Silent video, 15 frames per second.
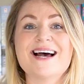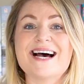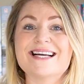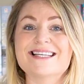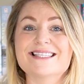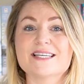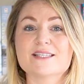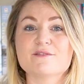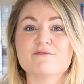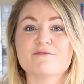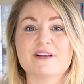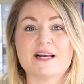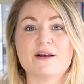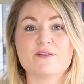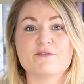and doesn't
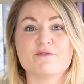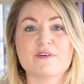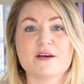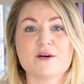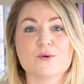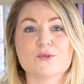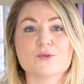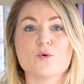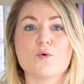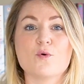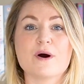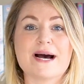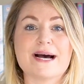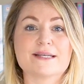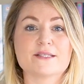fill out the fields
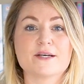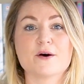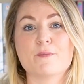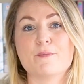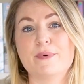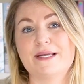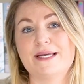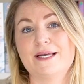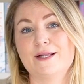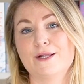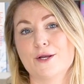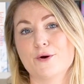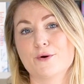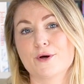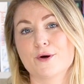or add company
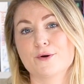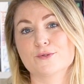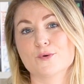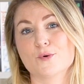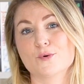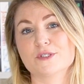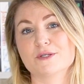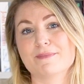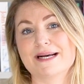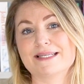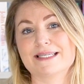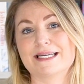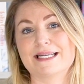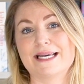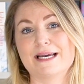logos
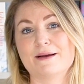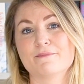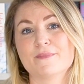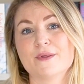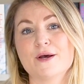automatically.